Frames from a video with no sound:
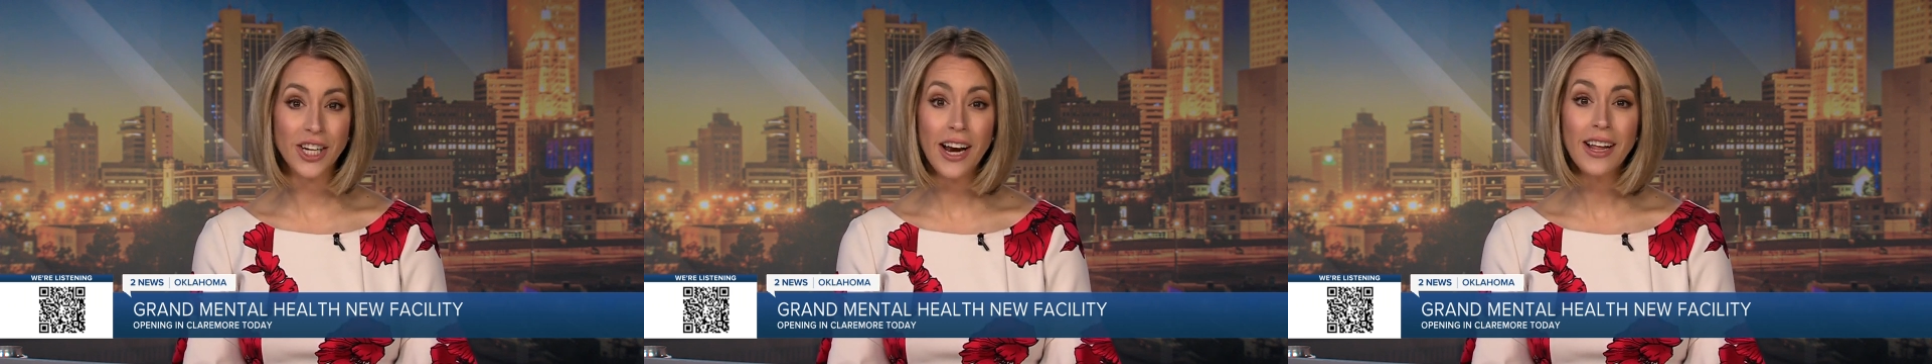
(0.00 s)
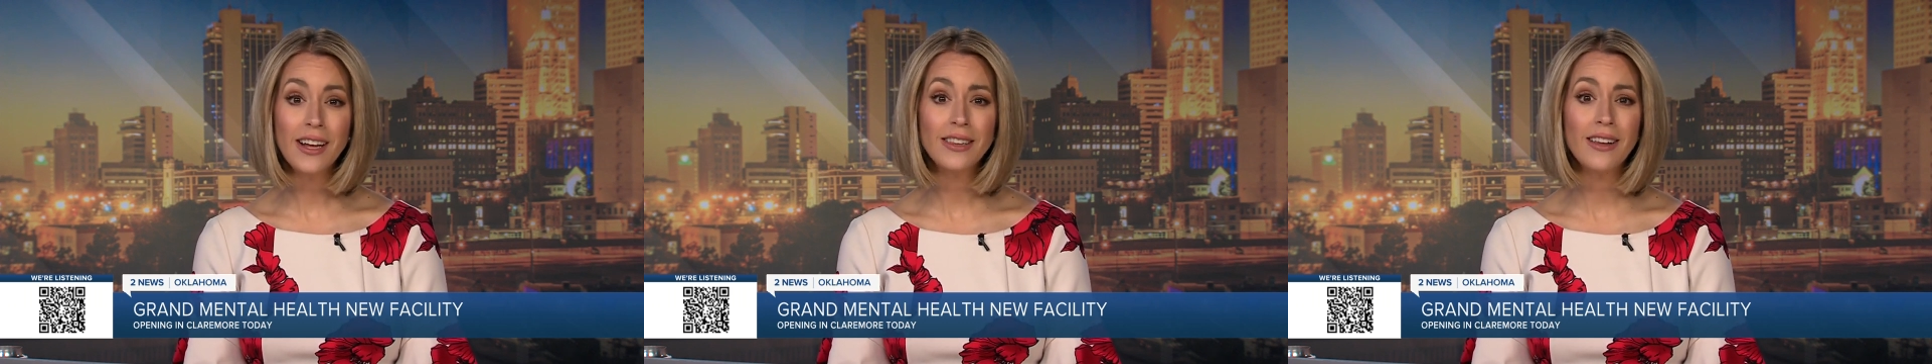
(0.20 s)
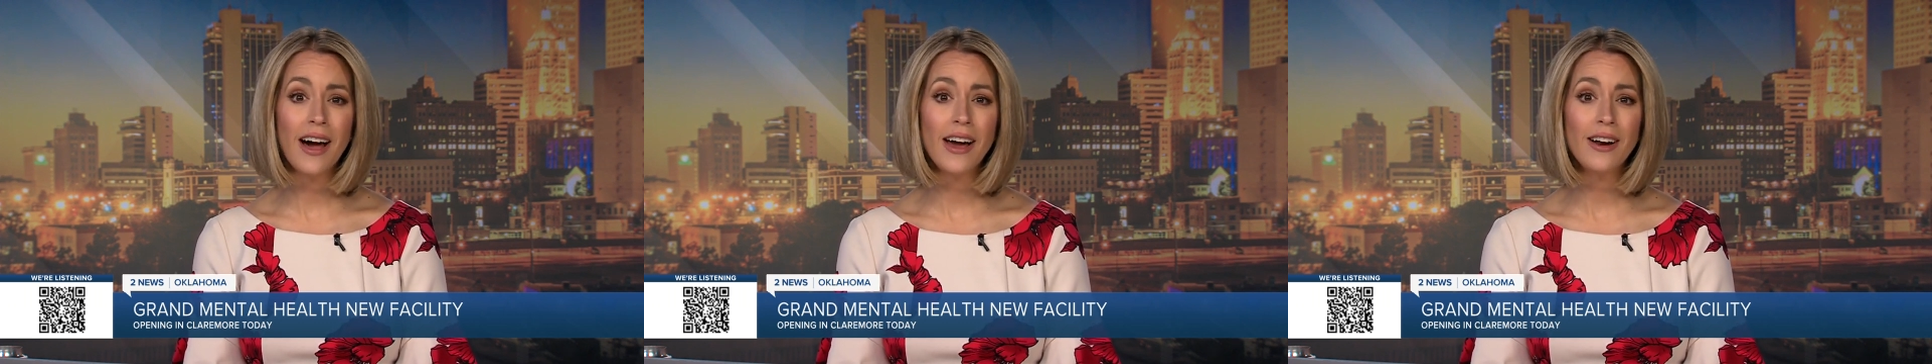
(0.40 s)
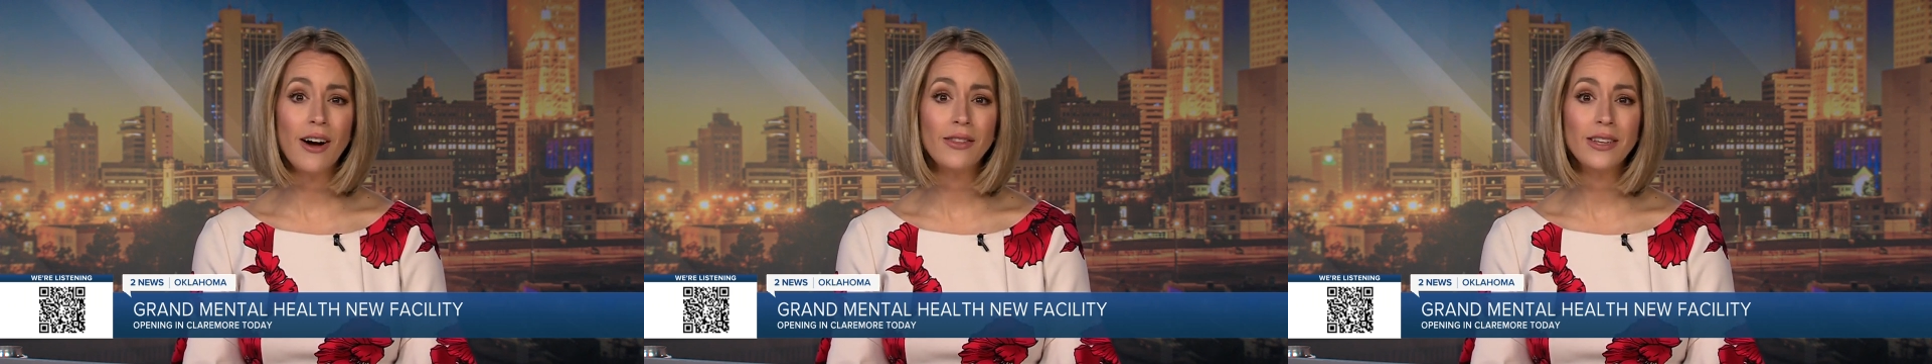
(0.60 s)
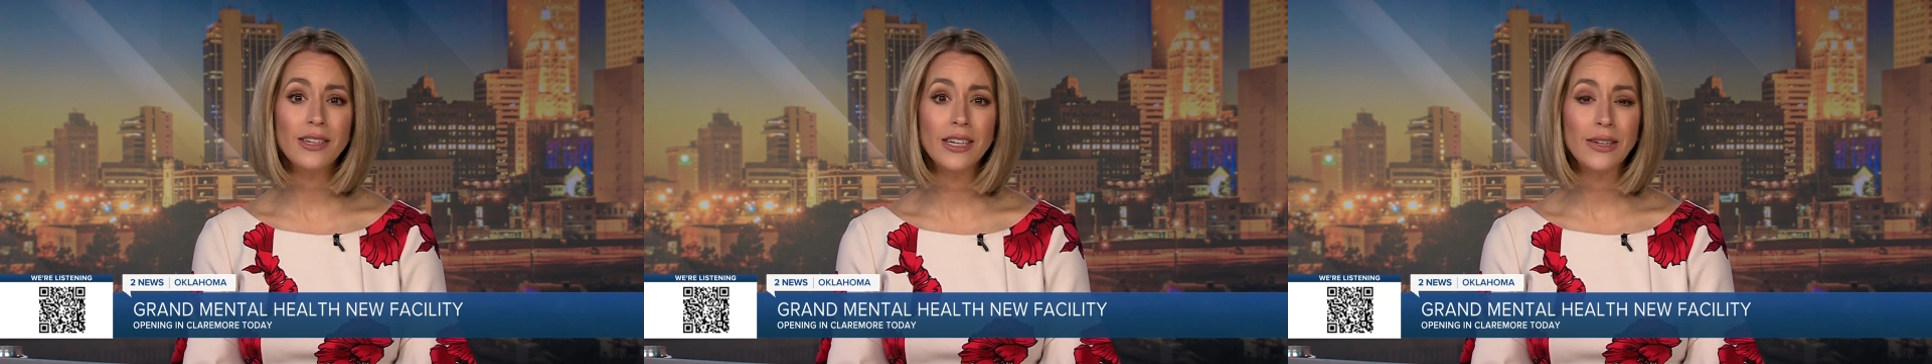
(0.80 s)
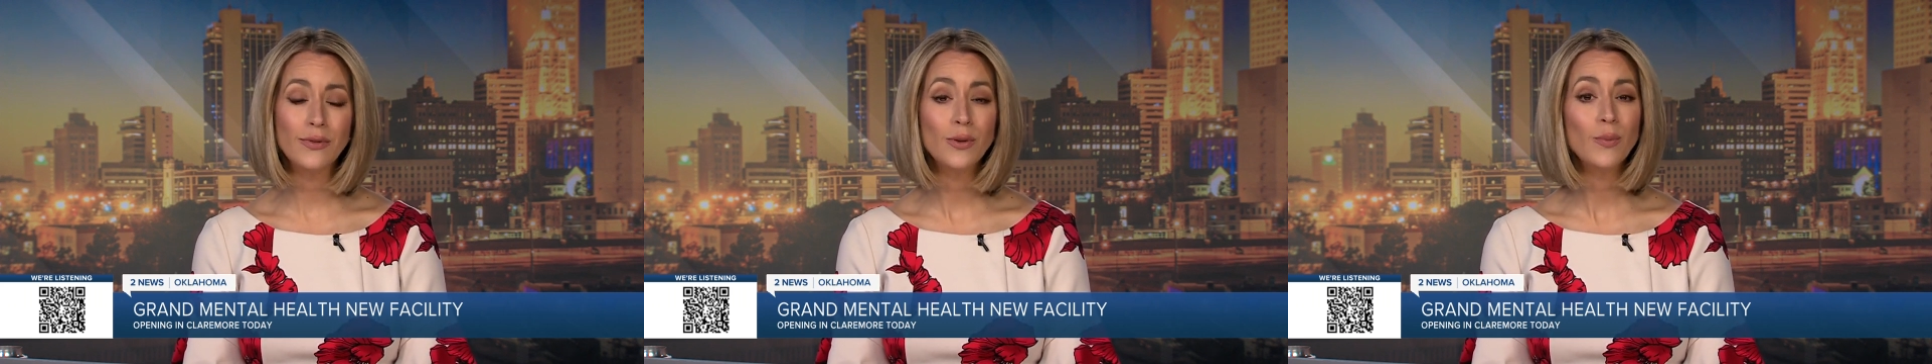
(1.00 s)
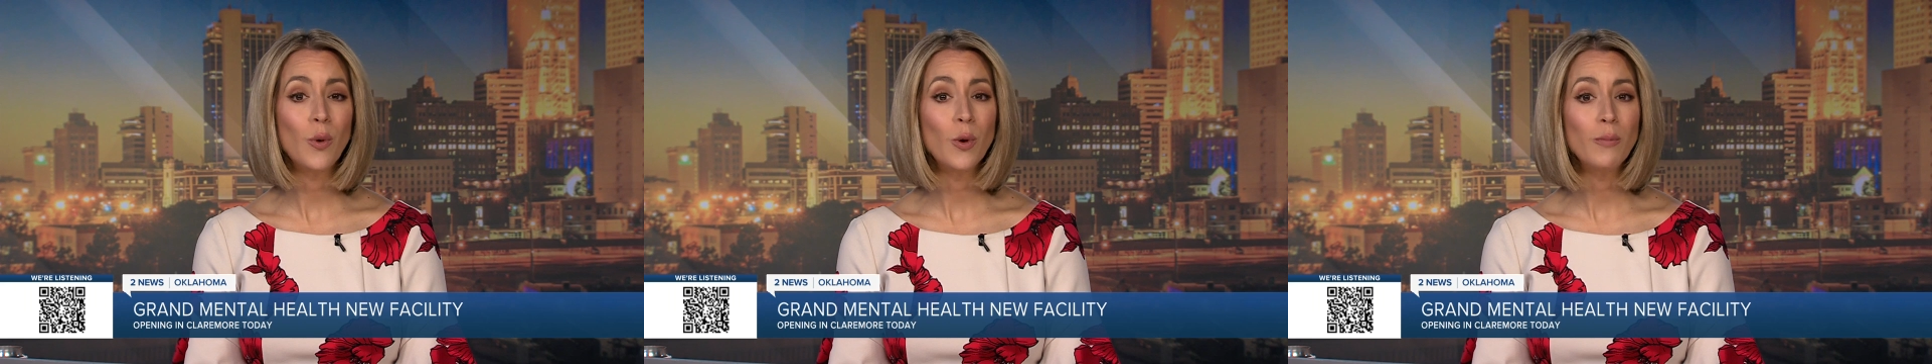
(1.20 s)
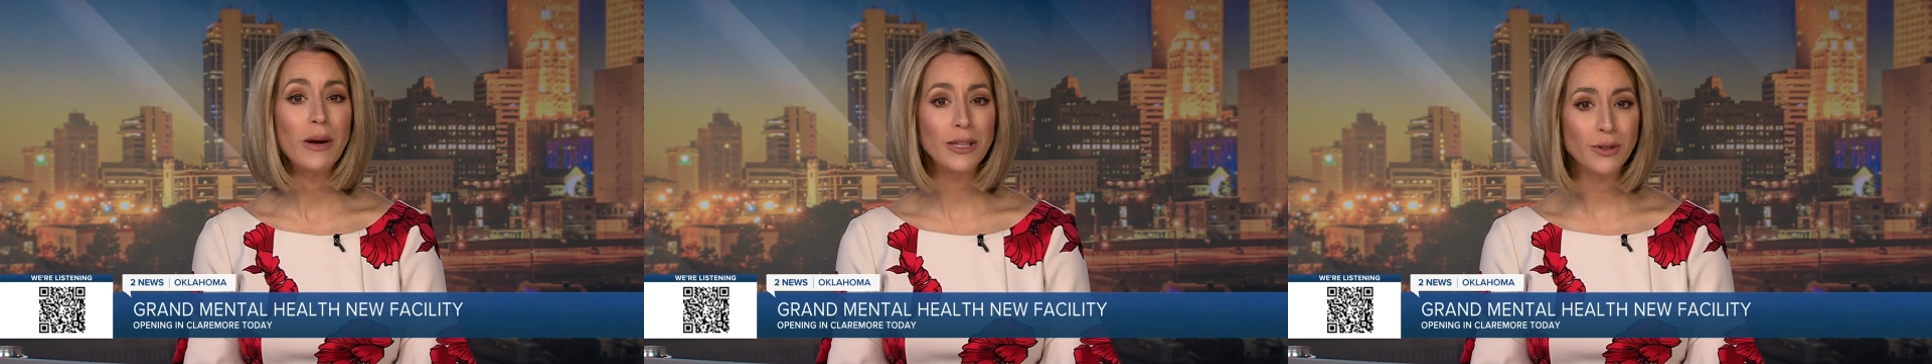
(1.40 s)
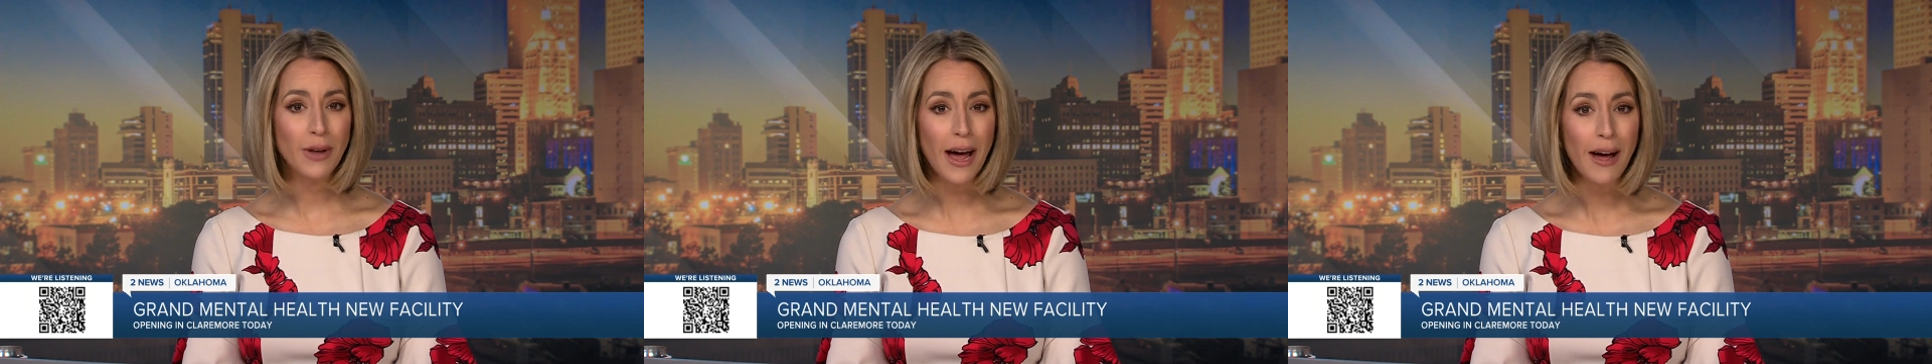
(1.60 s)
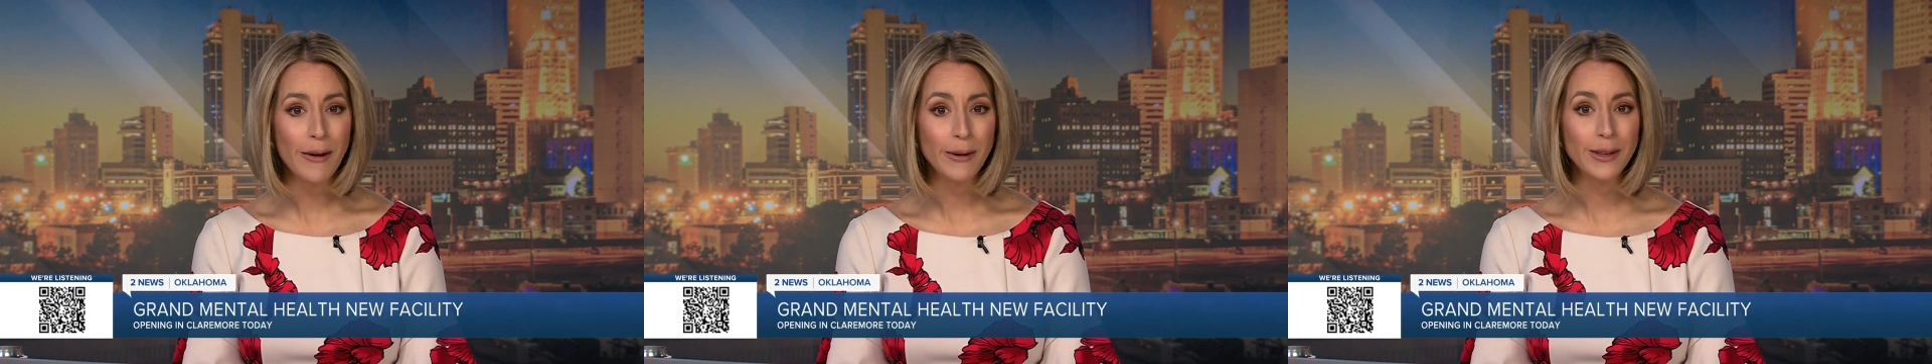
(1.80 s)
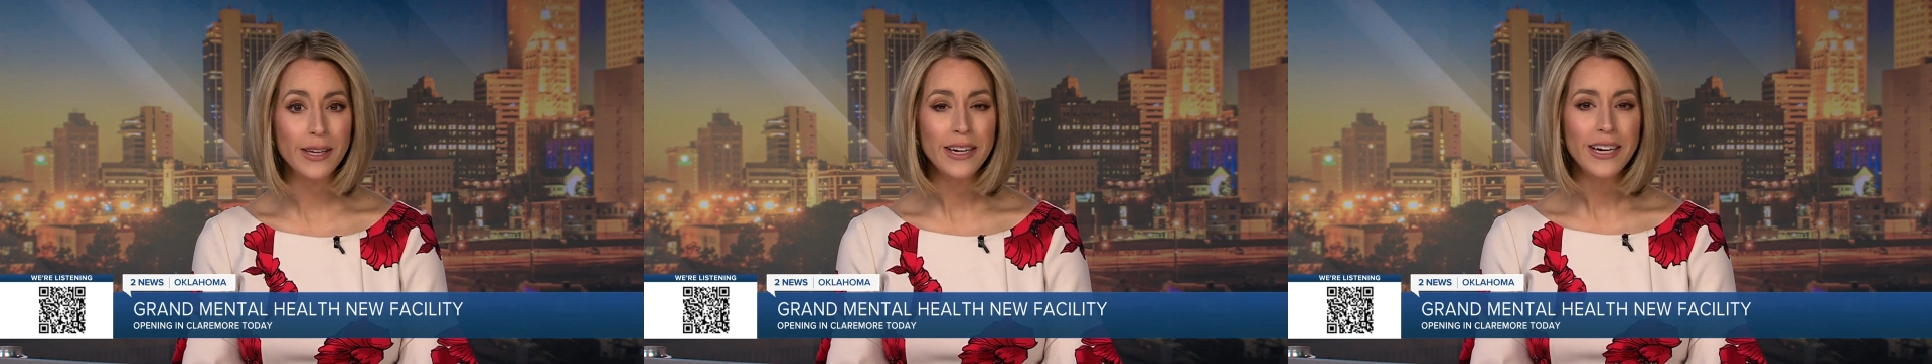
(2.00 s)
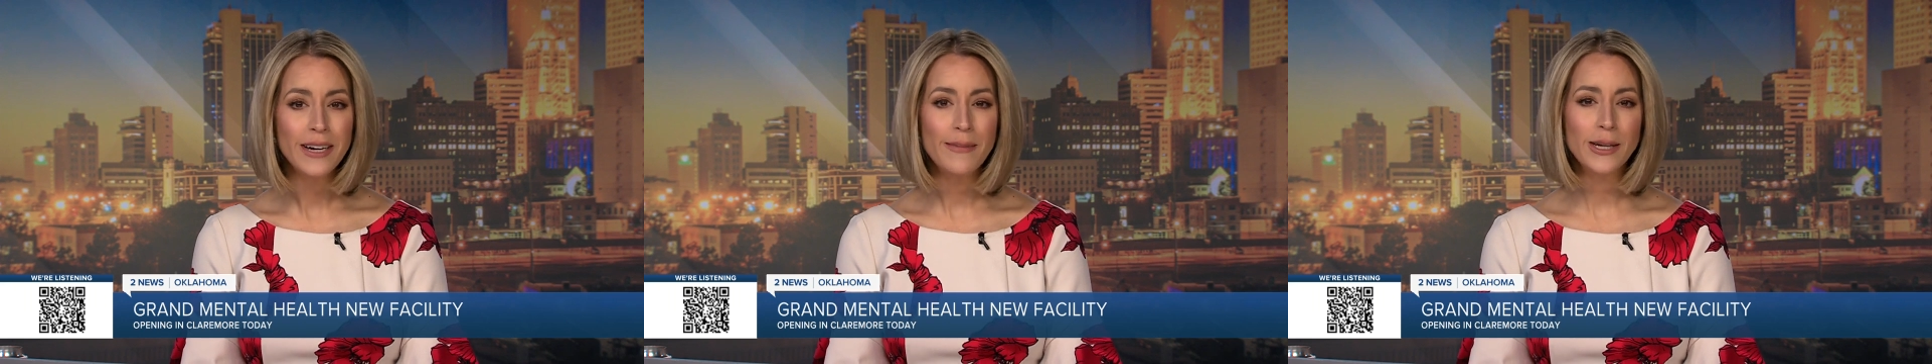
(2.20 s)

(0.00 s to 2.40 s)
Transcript: shining a light on the need for more mental health.